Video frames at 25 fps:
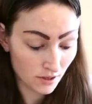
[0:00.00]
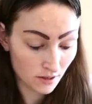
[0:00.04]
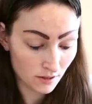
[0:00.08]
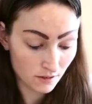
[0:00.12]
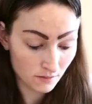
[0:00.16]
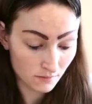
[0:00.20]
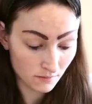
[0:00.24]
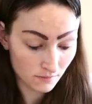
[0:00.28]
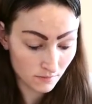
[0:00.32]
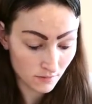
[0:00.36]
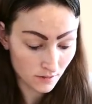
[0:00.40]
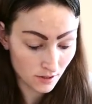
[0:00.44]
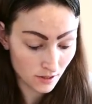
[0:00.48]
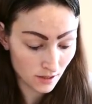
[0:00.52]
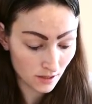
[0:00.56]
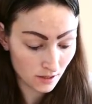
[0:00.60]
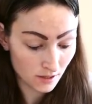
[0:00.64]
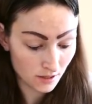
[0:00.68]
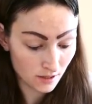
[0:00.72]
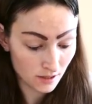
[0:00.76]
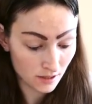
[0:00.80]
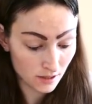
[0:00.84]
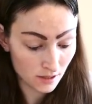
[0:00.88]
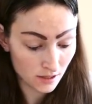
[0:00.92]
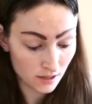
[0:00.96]

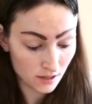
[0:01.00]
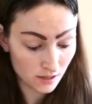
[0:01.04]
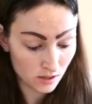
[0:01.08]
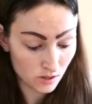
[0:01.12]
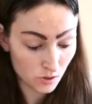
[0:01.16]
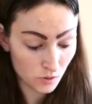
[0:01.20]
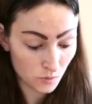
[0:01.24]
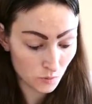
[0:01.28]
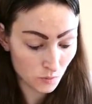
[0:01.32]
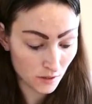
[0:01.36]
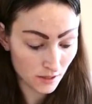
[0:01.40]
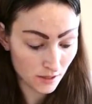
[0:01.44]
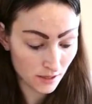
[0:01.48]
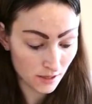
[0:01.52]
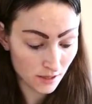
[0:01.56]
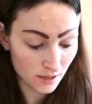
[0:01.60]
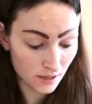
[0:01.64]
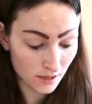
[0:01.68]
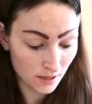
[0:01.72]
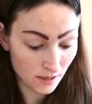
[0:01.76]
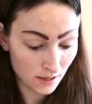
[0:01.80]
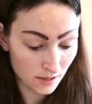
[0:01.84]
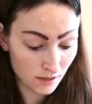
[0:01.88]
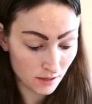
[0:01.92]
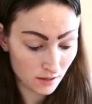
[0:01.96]

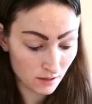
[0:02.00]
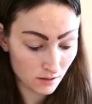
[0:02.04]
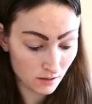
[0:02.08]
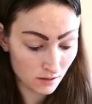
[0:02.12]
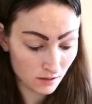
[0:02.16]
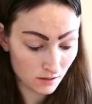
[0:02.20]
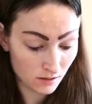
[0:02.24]
diagonal